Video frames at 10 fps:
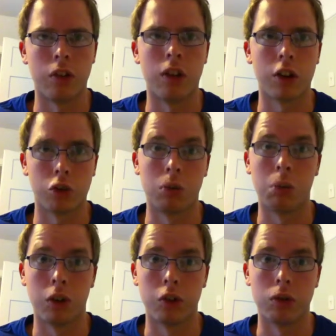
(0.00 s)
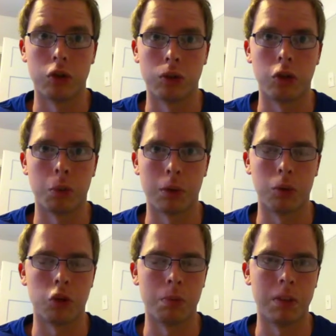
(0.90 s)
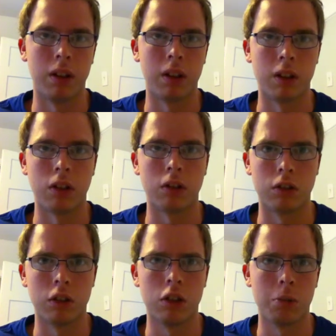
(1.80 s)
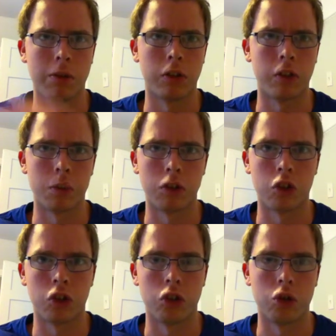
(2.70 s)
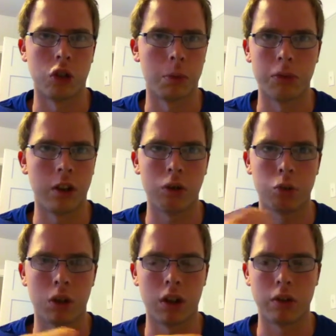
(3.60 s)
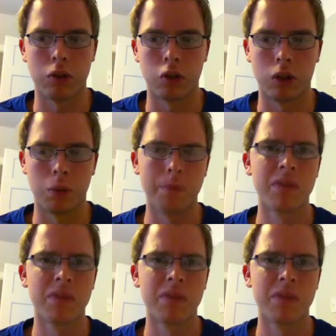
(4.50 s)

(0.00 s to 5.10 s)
There actually was originally supposed to be another girl, but for some reason she dropped out, whatever, so